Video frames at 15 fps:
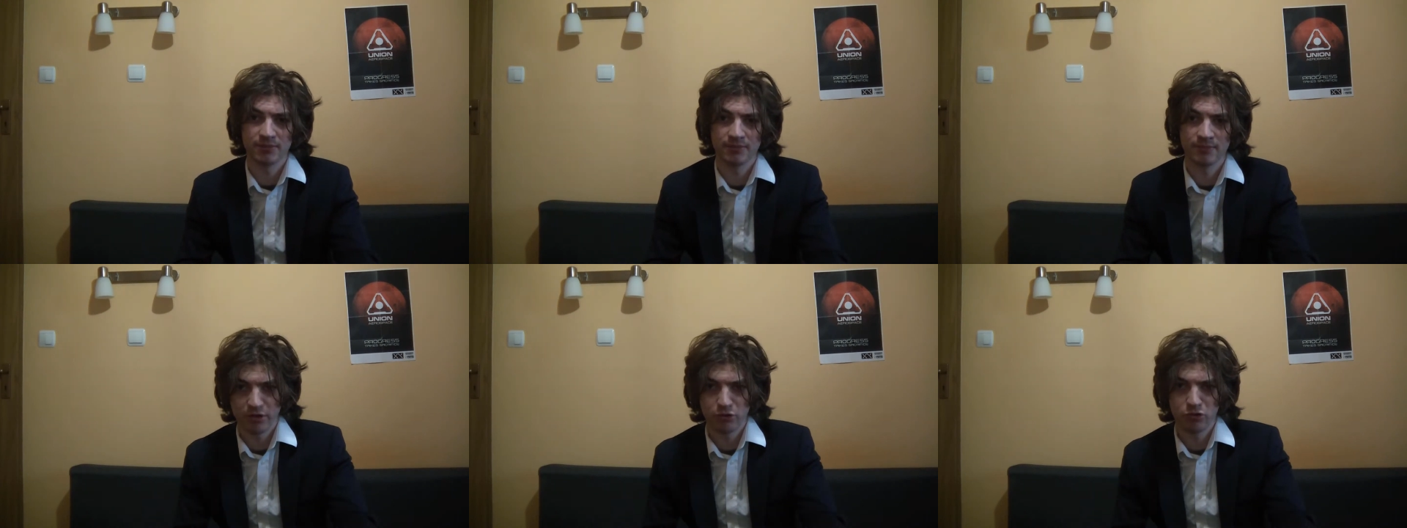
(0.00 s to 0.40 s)

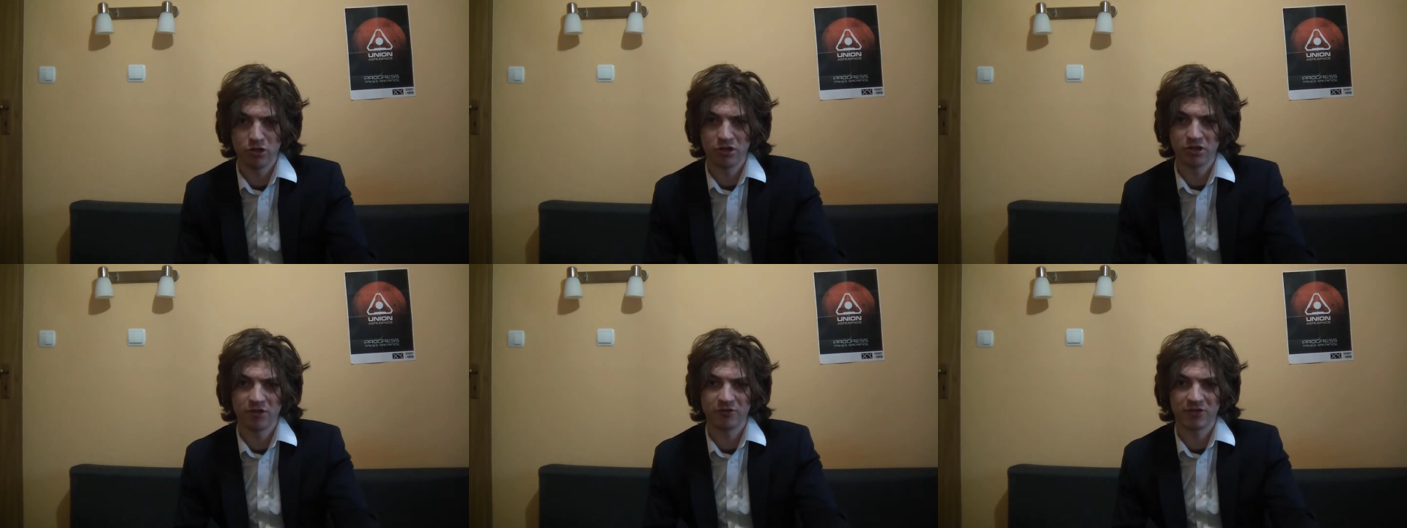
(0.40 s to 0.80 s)
The
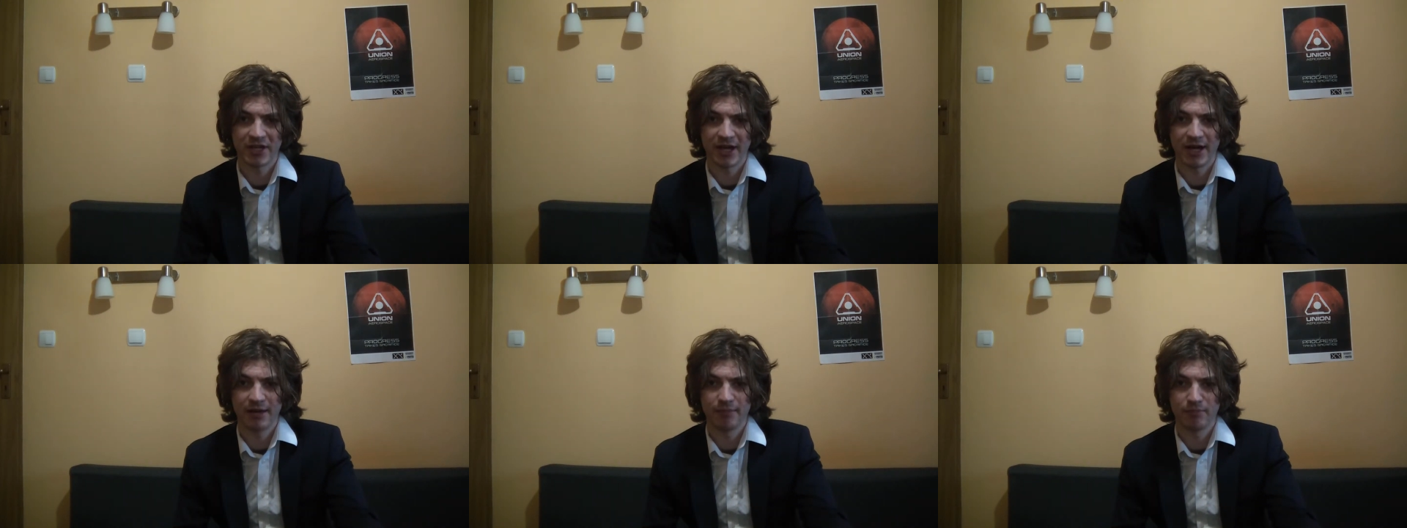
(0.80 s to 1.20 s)
unity of
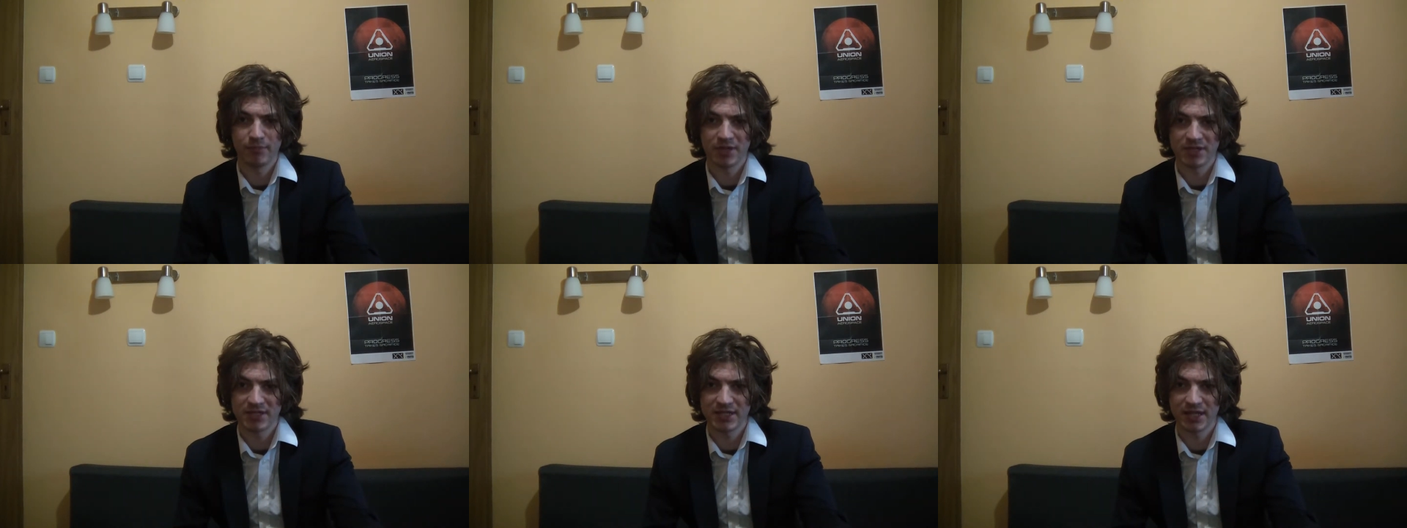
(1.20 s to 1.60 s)
time
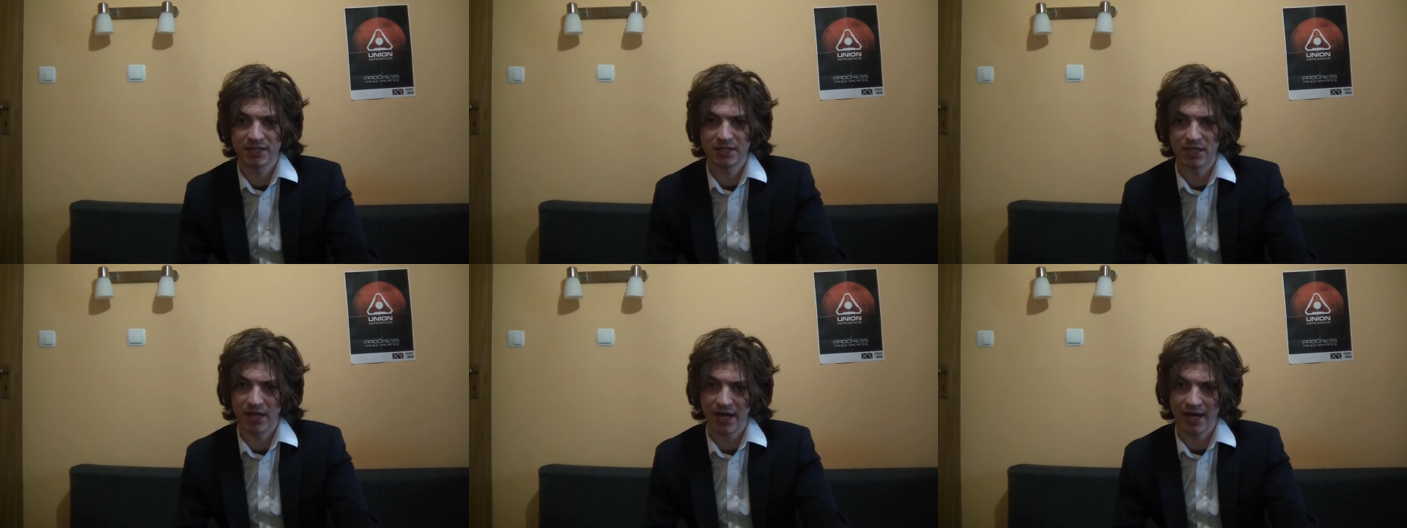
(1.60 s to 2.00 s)
means that the